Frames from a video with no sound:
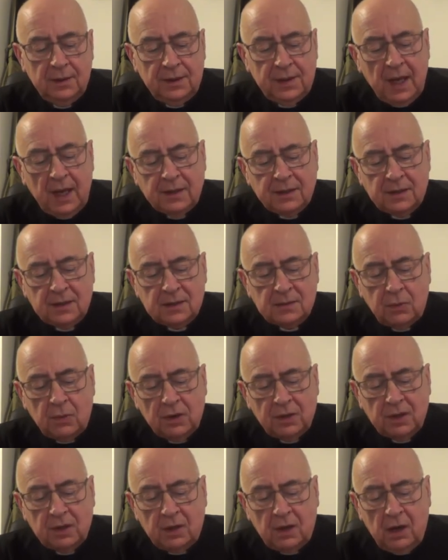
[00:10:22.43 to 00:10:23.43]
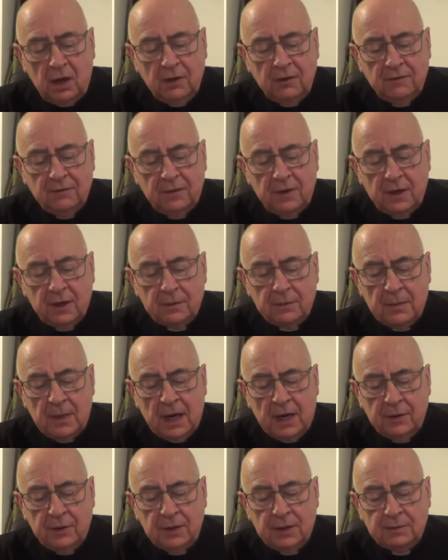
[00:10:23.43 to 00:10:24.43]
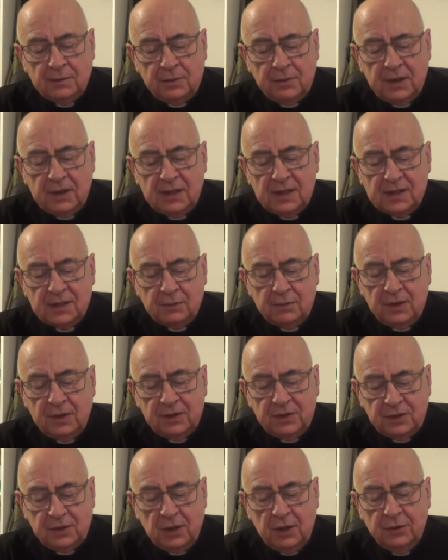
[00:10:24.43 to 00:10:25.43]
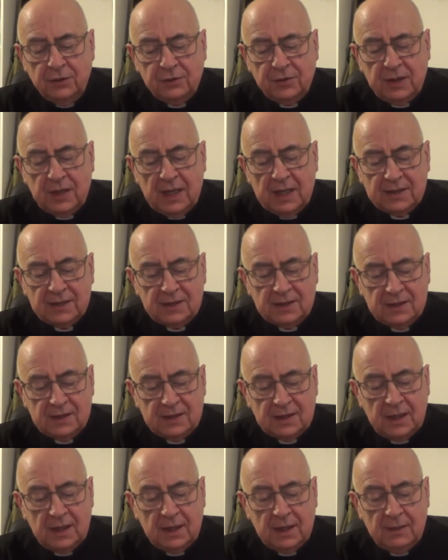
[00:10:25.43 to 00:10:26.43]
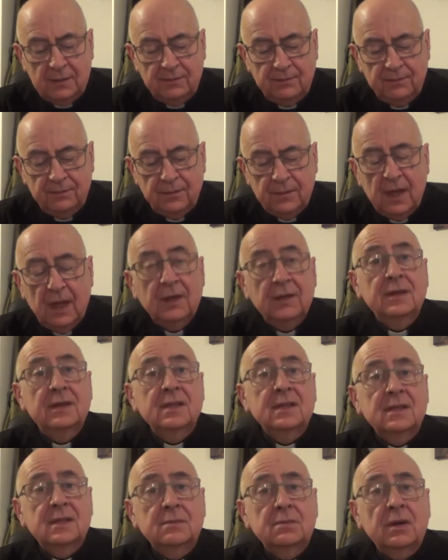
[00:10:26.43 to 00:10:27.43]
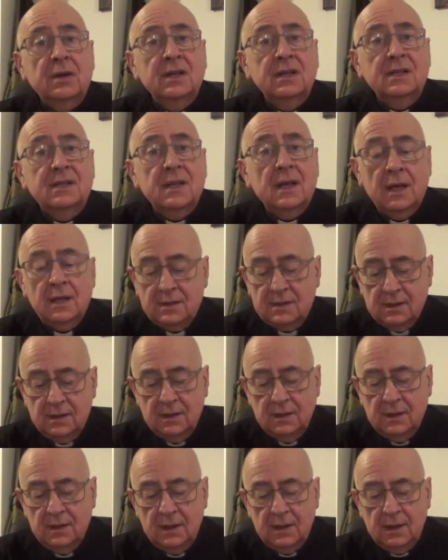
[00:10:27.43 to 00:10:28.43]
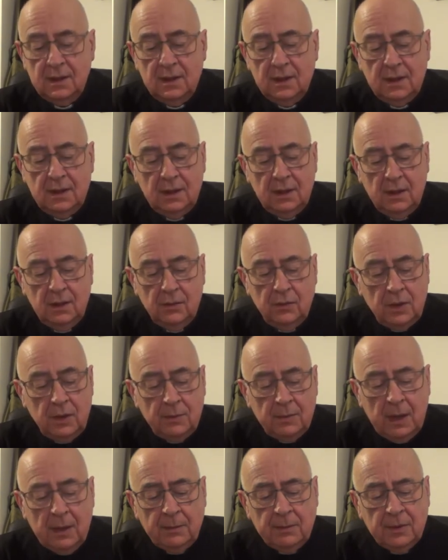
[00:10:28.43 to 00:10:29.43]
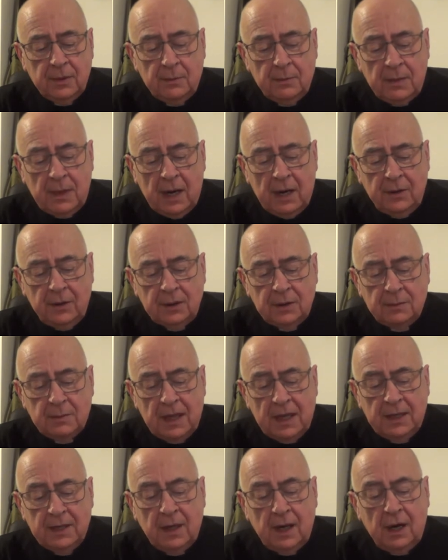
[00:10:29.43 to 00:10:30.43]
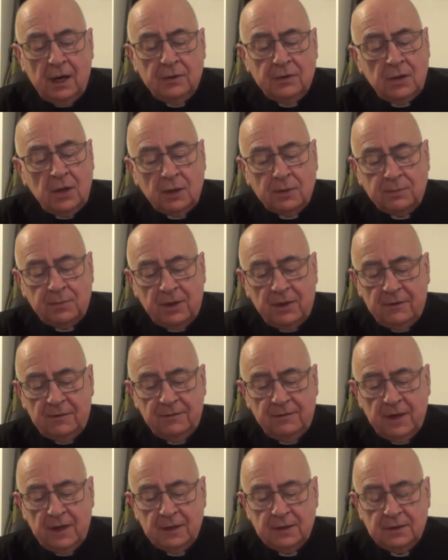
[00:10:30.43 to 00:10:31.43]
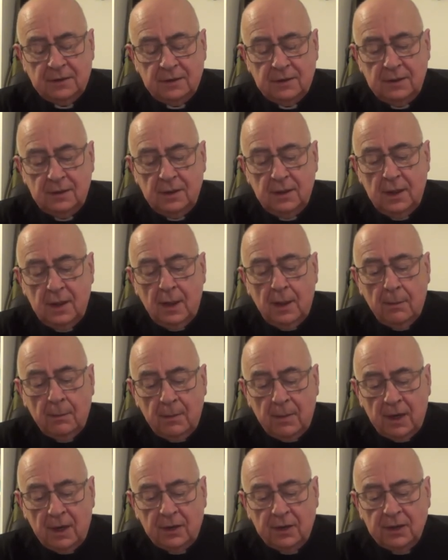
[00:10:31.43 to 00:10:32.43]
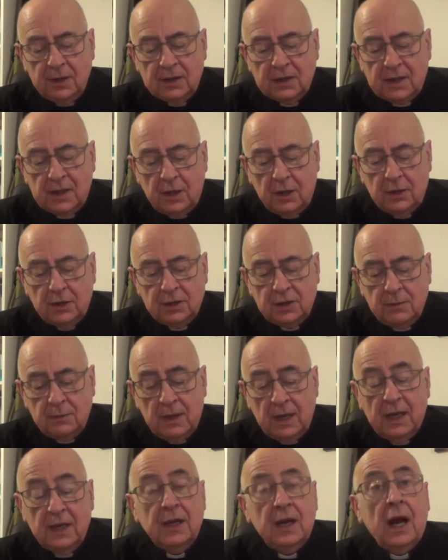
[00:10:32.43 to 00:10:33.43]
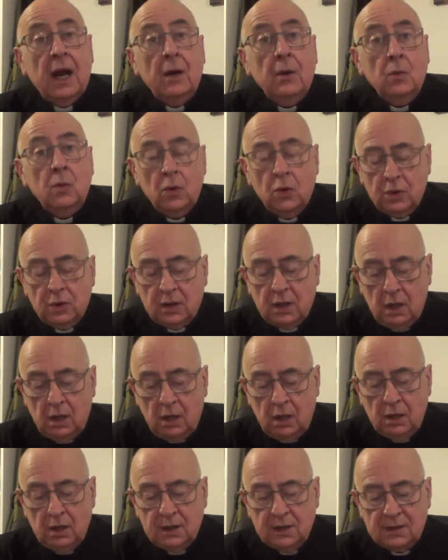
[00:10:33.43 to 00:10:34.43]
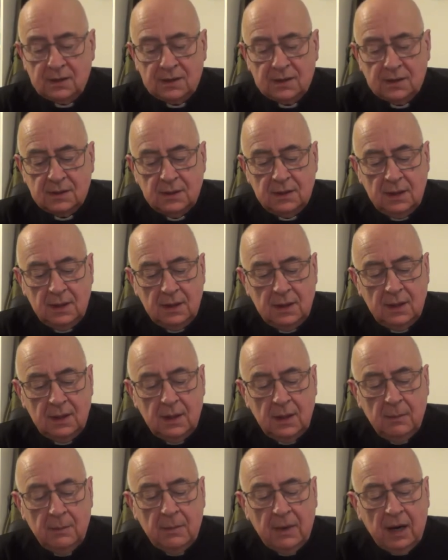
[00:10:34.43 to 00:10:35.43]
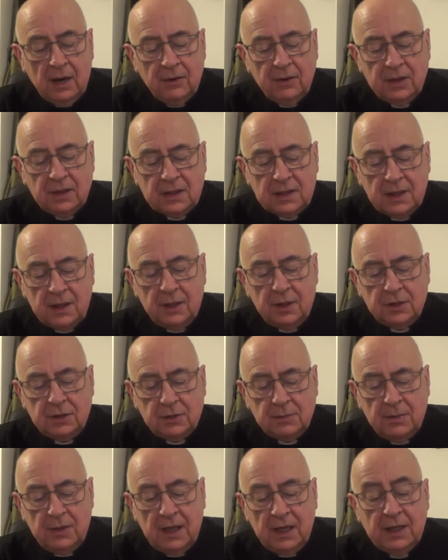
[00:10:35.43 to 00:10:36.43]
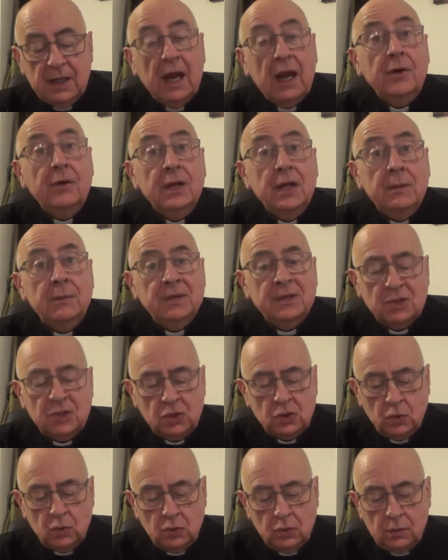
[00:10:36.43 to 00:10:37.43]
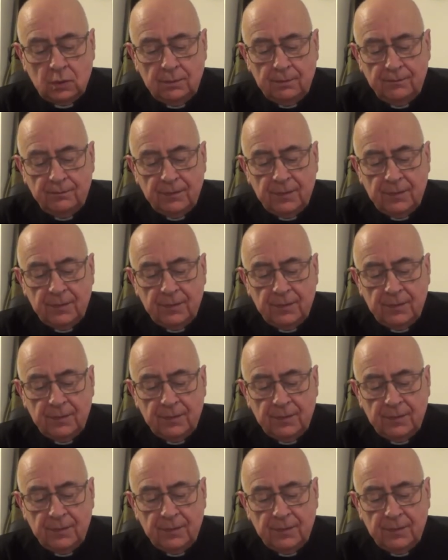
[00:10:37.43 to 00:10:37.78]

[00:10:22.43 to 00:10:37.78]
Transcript: That is what a convert married priest with children has to say. And this is what he says. Remember, married men are not perfect. Married clergymen are workaholics. Married clergymen are immature.